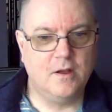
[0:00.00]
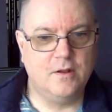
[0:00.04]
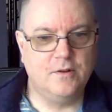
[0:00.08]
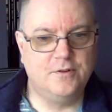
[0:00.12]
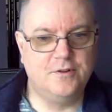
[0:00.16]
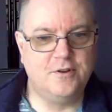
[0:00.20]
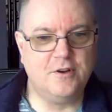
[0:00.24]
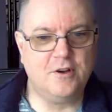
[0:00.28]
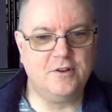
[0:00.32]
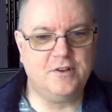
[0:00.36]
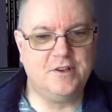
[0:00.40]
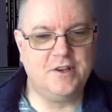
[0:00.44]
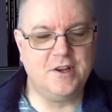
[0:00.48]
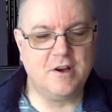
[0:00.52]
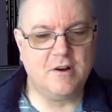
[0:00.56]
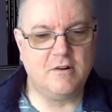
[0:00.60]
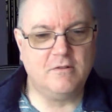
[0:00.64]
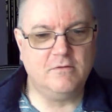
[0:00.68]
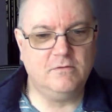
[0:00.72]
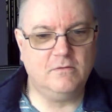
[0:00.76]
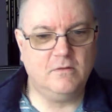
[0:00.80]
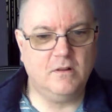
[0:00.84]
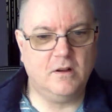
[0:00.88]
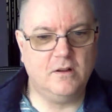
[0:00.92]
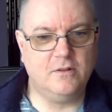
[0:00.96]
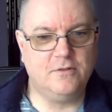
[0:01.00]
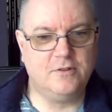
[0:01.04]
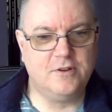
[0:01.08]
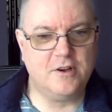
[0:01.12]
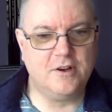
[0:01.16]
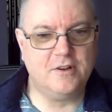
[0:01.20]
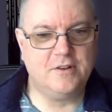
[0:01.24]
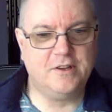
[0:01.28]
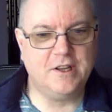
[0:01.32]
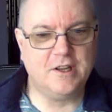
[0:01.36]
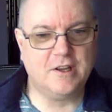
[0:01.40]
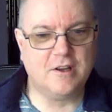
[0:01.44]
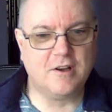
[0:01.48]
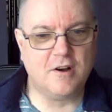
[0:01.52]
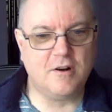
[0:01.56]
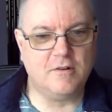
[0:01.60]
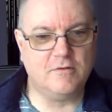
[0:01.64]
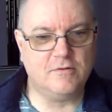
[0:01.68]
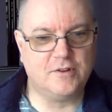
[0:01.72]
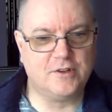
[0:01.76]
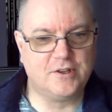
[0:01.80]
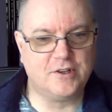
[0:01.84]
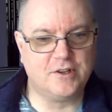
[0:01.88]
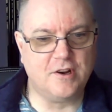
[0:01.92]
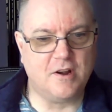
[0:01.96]
Dirty
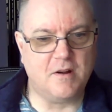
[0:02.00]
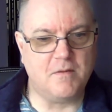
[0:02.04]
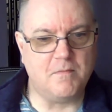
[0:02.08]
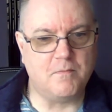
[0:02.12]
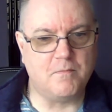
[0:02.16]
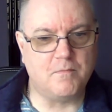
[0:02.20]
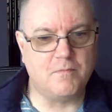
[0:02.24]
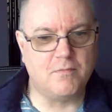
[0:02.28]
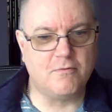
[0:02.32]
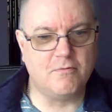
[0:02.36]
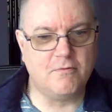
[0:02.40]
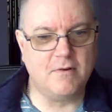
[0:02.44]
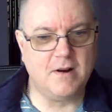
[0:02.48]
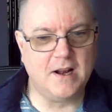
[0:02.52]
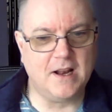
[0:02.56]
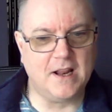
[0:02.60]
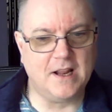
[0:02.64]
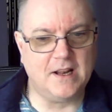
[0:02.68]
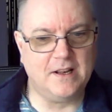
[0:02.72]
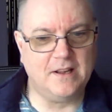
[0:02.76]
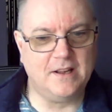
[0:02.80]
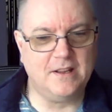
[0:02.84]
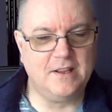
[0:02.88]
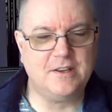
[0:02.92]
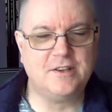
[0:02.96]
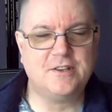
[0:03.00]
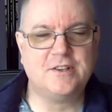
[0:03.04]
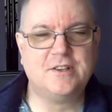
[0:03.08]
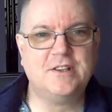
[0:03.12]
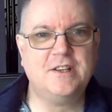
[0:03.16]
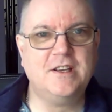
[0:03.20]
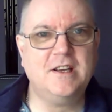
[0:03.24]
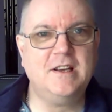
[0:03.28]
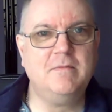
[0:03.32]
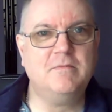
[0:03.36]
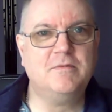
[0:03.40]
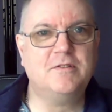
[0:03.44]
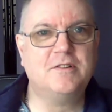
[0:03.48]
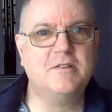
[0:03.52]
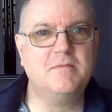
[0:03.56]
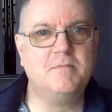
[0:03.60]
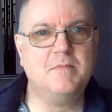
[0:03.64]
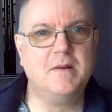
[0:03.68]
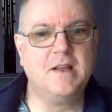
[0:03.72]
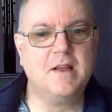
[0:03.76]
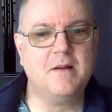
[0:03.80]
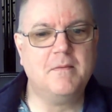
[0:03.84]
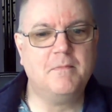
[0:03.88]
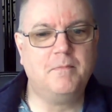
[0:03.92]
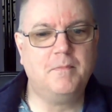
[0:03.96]
Cold Sun, brilliant. This seems to
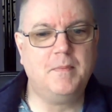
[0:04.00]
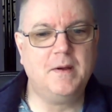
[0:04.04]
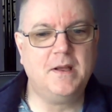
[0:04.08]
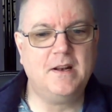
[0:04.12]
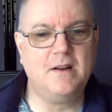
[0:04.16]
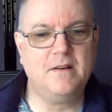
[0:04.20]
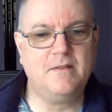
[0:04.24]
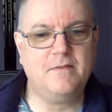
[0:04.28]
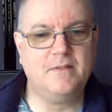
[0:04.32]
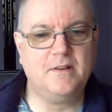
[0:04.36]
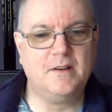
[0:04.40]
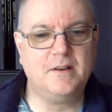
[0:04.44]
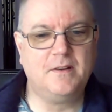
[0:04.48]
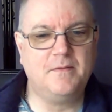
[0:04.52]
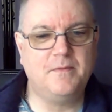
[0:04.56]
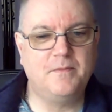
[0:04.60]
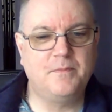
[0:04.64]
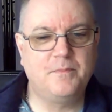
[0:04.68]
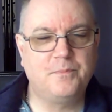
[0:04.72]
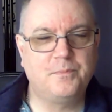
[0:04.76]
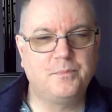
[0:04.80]
be a bit of a